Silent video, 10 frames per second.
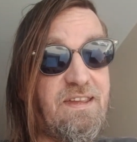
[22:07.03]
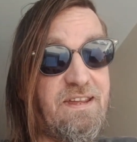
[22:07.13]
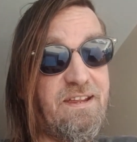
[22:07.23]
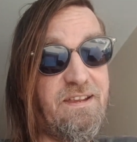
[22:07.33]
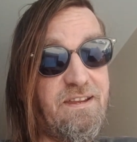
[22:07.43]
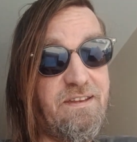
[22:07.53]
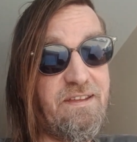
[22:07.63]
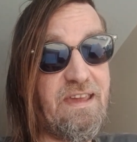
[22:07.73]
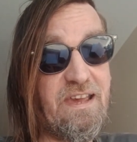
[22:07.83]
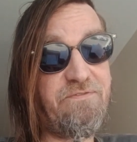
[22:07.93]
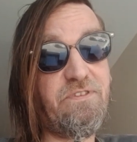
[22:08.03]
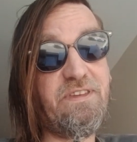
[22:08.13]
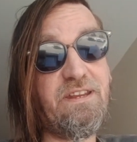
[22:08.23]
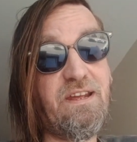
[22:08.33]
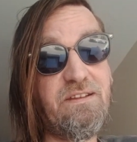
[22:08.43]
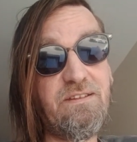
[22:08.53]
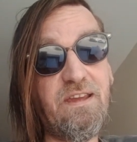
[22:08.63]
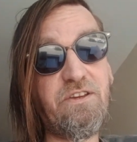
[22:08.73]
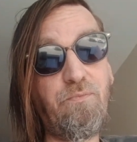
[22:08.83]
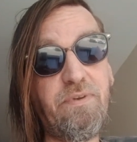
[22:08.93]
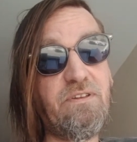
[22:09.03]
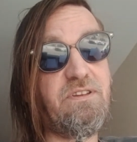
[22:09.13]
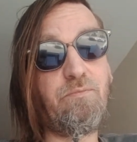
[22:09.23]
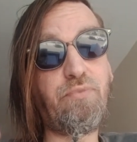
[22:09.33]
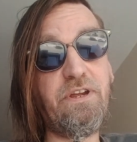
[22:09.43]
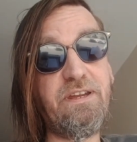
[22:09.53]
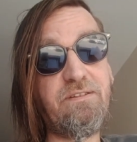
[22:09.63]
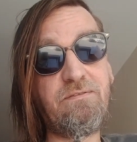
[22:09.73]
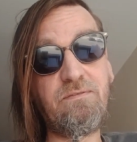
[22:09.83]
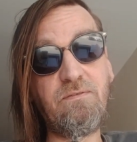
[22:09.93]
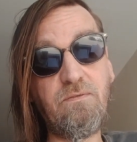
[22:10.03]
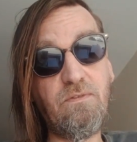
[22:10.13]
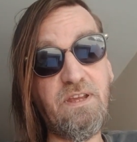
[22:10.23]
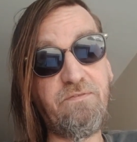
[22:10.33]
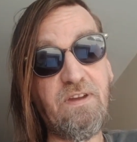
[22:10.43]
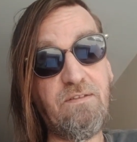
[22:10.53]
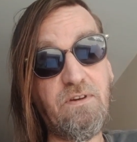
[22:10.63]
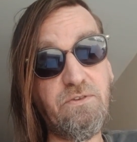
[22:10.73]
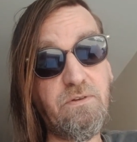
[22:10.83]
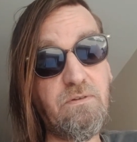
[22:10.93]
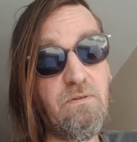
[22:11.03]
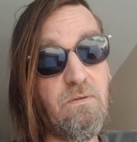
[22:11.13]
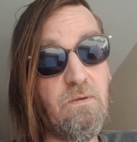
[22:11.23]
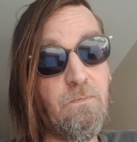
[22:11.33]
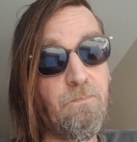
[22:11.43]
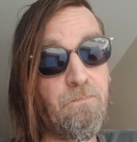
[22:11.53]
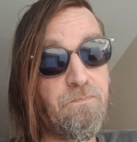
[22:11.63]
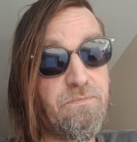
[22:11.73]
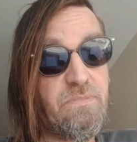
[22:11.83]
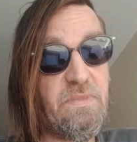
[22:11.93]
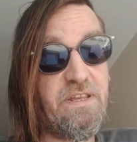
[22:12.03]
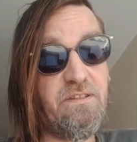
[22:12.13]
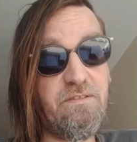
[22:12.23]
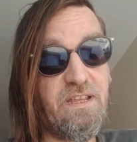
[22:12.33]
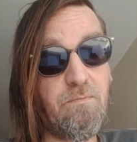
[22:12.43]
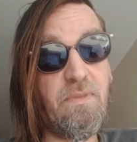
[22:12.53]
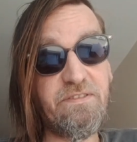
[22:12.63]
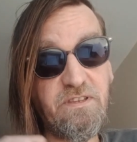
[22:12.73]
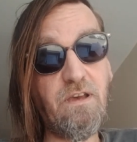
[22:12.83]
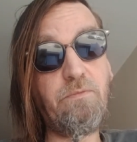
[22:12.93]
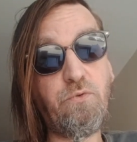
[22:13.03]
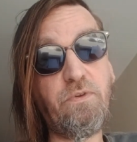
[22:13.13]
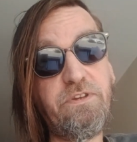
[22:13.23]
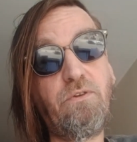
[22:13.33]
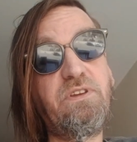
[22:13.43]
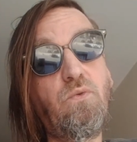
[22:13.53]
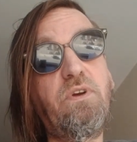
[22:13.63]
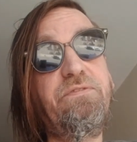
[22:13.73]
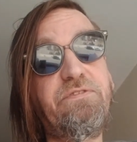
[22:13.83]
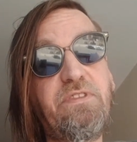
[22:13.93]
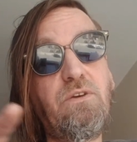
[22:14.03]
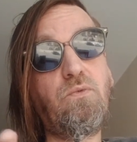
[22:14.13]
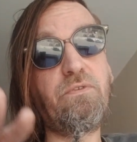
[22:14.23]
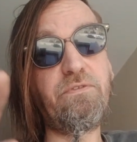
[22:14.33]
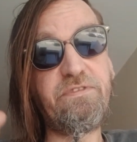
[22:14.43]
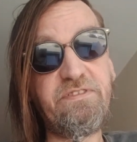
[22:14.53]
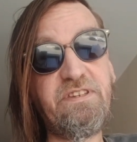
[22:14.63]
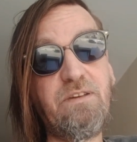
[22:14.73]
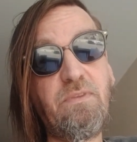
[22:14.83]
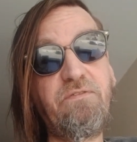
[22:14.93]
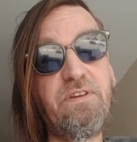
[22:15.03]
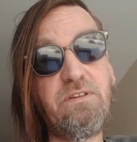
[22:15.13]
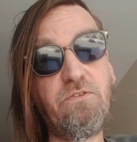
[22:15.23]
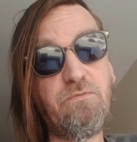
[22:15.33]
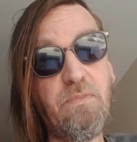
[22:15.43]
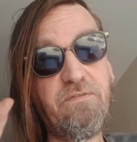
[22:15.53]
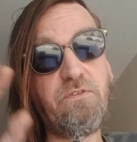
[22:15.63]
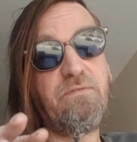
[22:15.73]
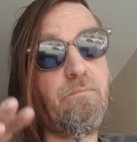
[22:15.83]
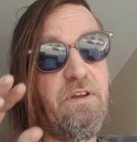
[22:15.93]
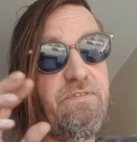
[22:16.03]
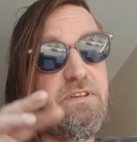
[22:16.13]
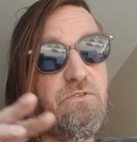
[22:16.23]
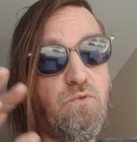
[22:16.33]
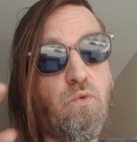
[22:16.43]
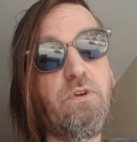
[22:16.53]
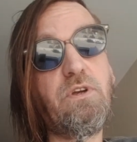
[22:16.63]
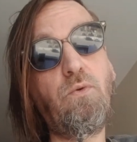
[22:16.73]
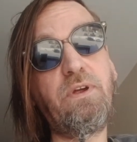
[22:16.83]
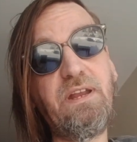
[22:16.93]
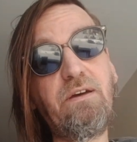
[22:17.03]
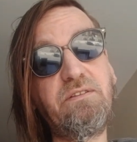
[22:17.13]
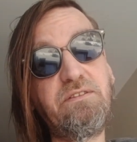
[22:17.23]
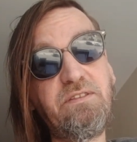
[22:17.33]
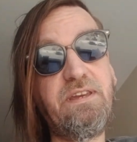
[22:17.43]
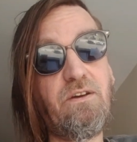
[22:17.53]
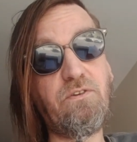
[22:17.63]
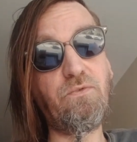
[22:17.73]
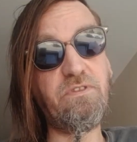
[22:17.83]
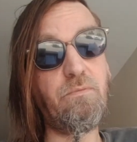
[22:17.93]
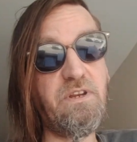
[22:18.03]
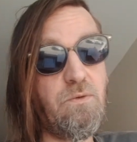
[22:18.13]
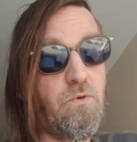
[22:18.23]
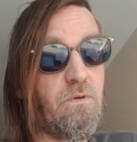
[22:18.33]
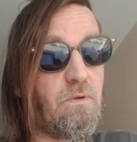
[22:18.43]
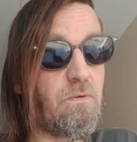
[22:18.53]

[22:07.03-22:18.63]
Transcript: and after that I could barely break like 500. And like my subs were the only ones that were seeing my videos. My videos weren't going out into the algorithm anymore.